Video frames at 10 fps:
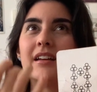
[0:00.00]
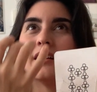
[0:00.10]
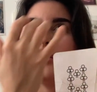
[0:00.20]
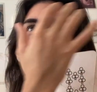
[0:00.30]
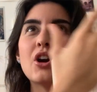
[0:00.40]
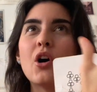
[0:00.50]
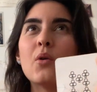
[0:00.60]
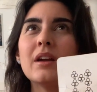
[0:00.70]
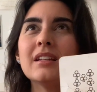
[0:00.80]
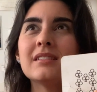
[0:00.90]

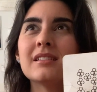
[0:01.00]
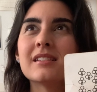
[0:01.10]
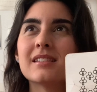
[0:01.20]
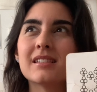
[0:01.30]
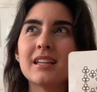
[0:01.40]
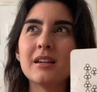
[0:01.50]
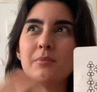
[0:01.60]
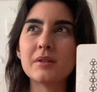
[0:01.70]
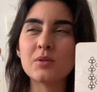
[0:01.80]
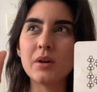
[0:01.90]
knowing to see
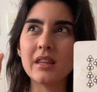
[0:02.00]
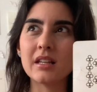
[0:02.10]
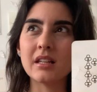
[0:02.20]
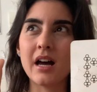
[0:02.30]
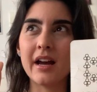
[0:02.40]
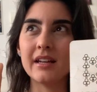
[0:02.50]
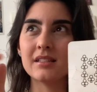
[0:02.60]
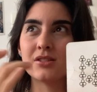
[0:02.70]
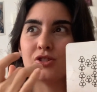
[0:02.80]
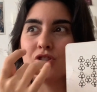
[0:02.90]
between the
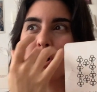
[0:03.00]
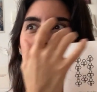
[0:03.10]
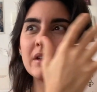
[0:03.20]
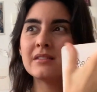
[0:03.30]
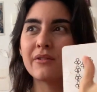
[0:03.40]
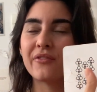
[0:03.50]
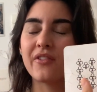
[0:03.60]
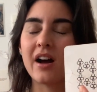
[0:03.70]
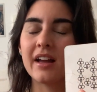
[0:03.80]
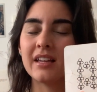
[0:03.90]
lines, knowing to
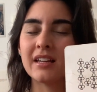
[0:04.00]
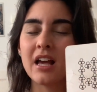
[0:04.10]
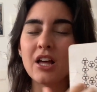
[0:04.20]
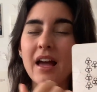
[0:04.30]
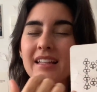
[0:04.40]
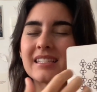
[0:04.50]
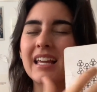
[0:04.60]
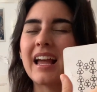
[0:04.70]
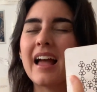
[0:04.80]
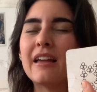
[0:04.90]
find, it's
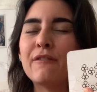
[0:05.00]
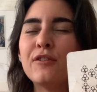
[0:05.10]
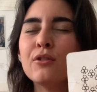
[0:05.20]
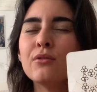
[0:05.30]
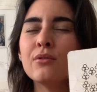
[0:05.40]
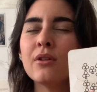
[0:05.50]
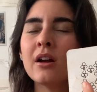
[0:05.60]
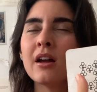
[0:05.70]
like if you